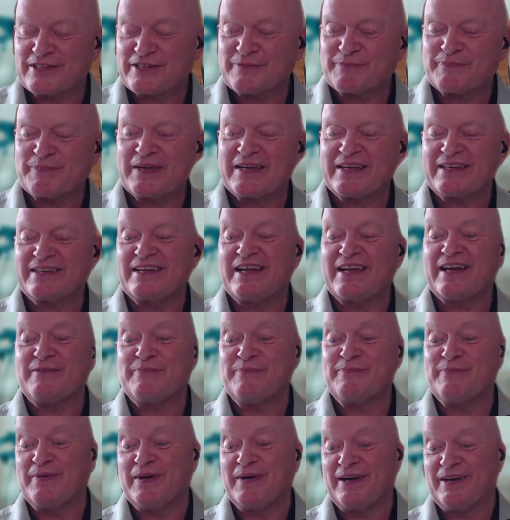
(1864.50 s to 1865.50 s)
a big
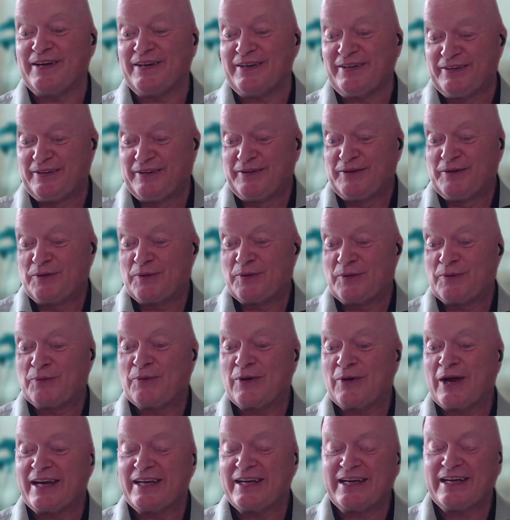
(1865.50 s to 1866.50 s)
number
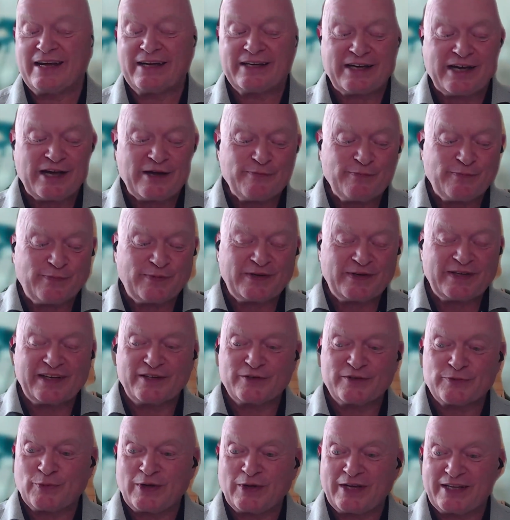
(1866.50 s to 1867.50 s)
when a company
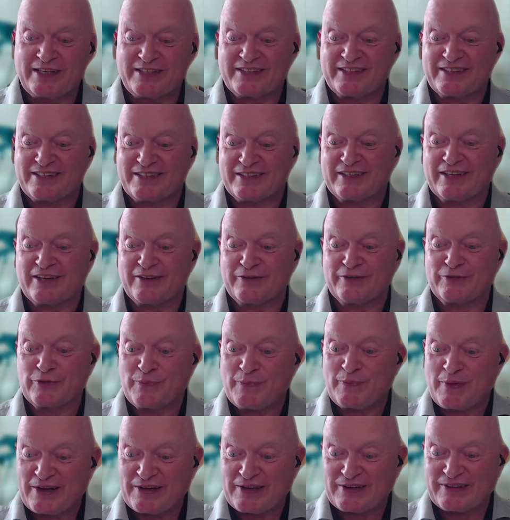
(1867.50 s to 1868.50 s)
is waiting to go to
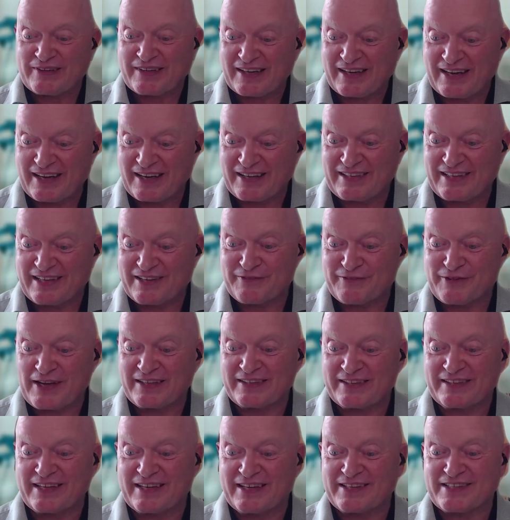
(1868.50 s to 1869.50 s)
market and they've
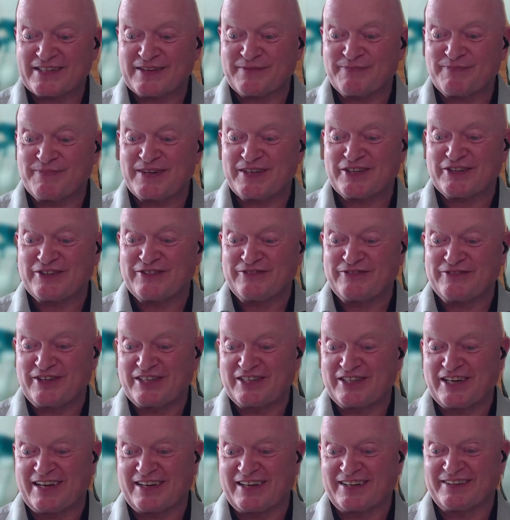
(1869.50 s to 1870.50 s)
had their submission
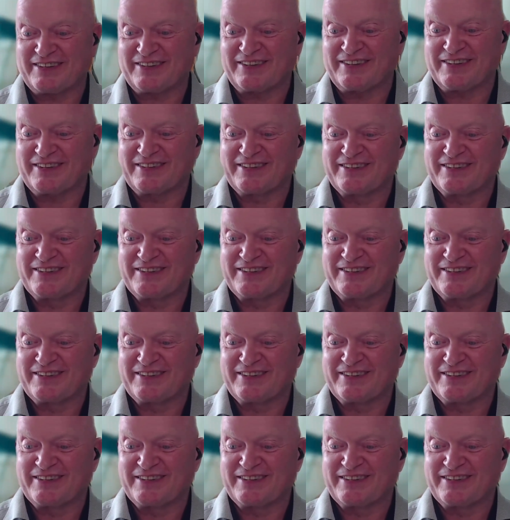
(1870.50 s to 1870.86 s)
rejected.